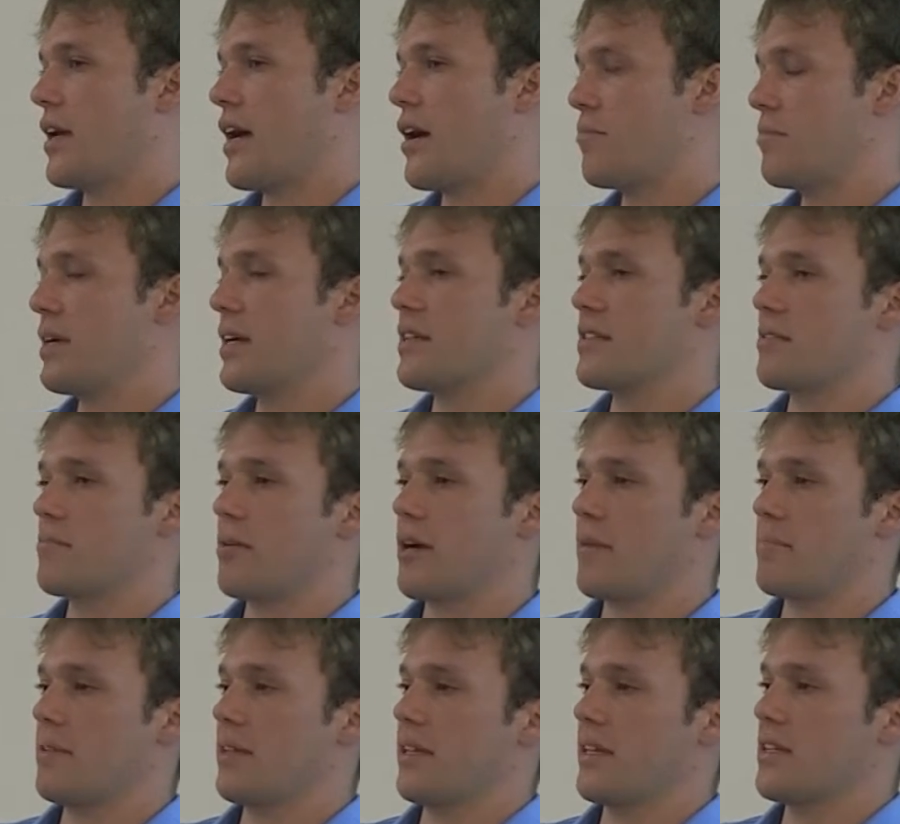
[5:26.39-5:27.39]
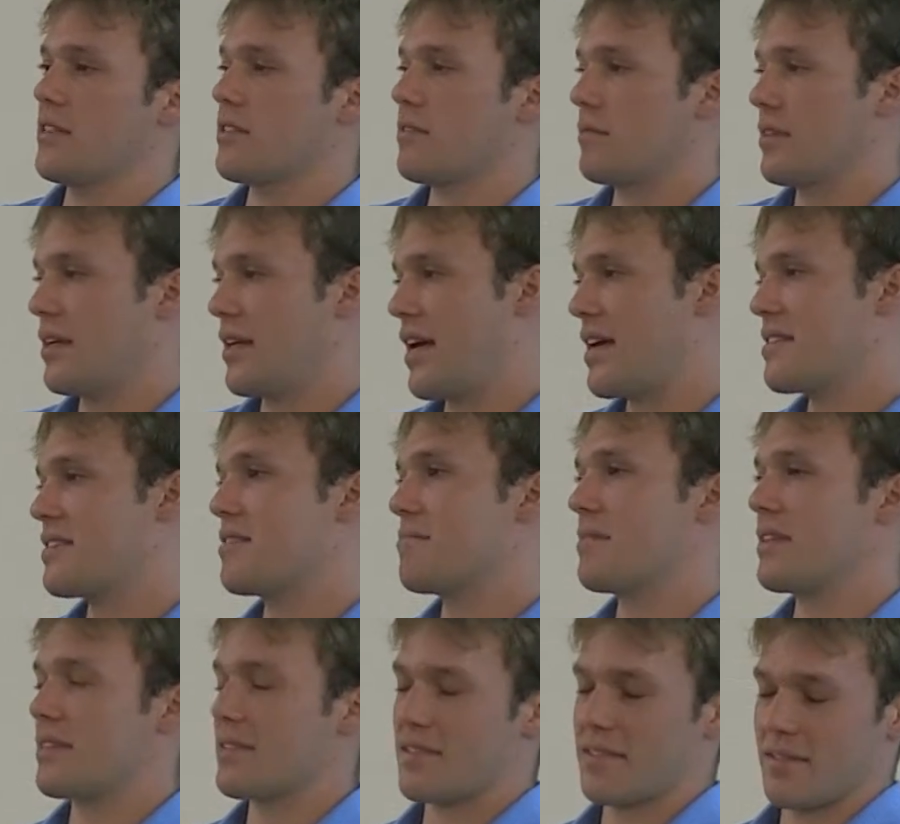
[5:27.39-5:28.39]
How big is the population? Well,
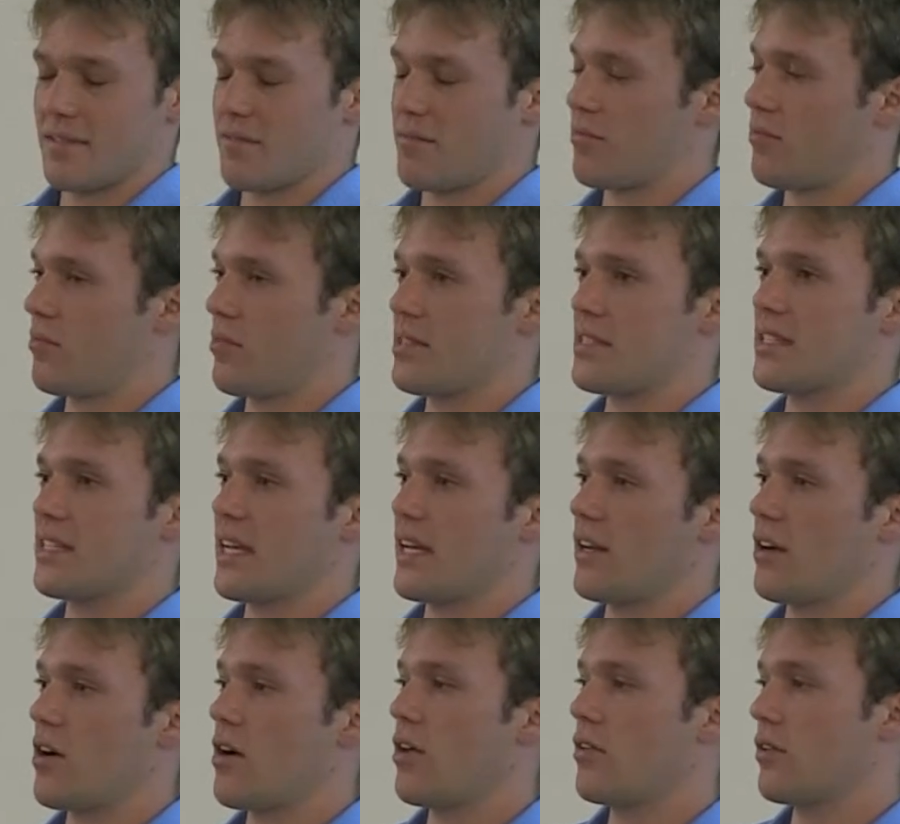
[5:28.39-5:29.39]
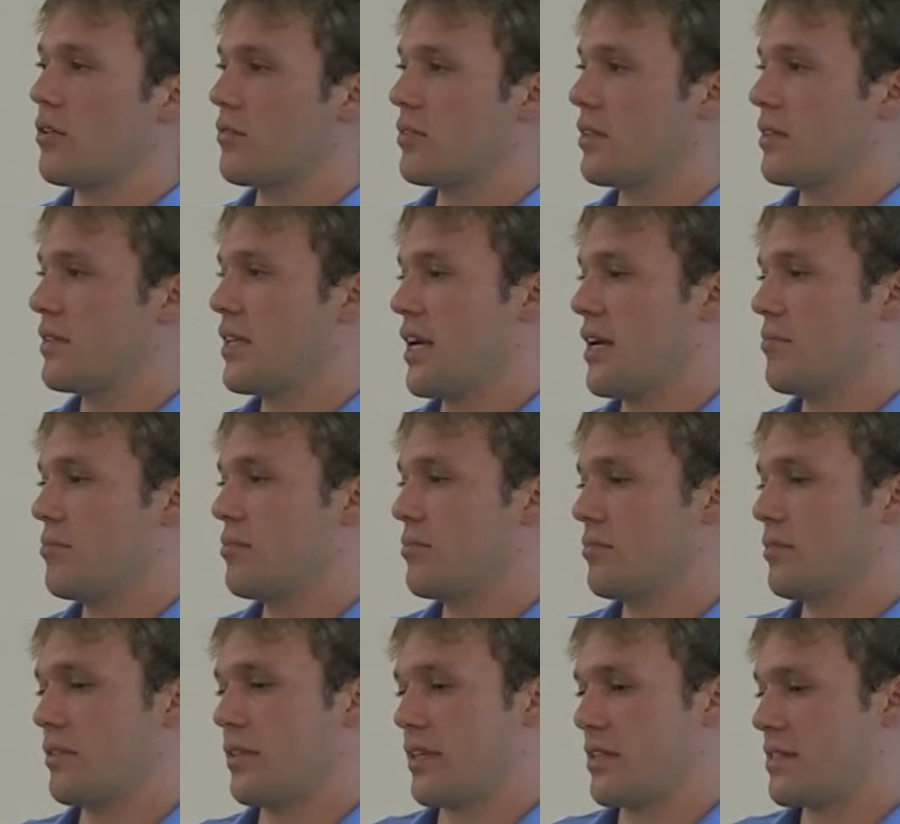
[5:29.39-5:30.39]
estimates, once again, all over the table.
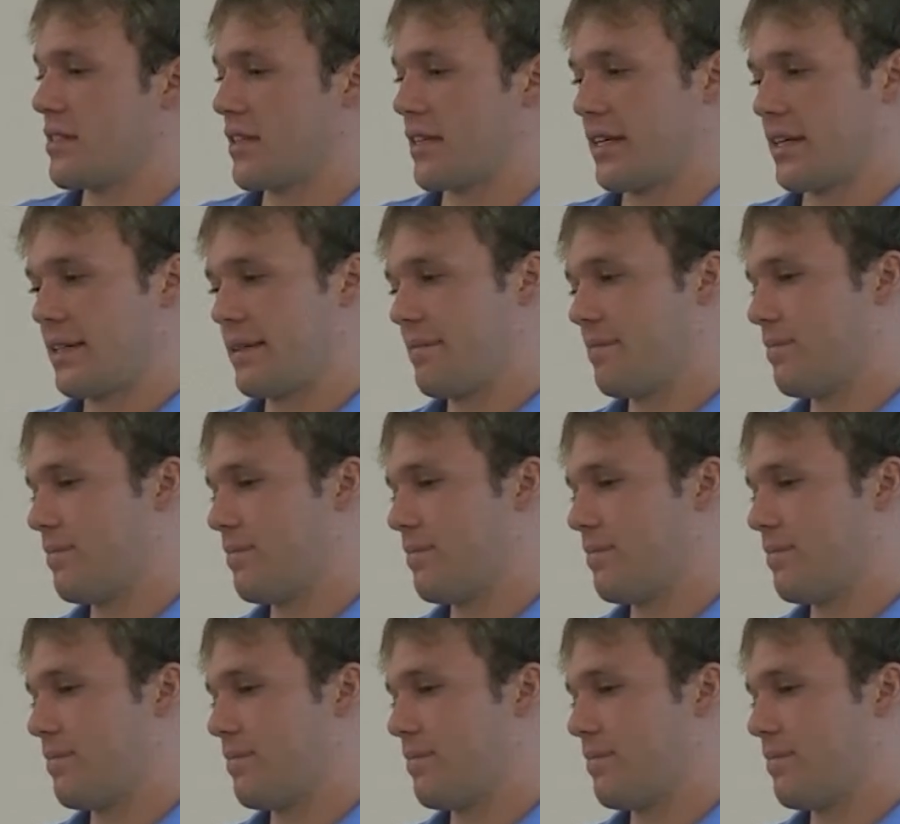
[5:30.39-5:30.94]
It's like,